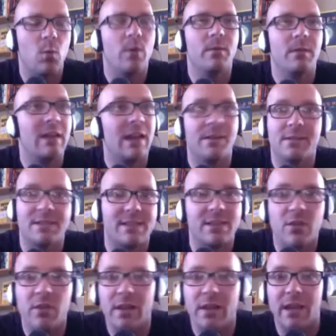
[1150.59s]
and
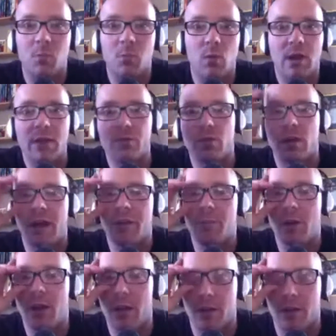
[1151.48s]
still am, whenever I'm
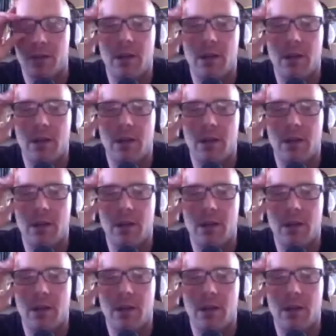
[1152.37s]
a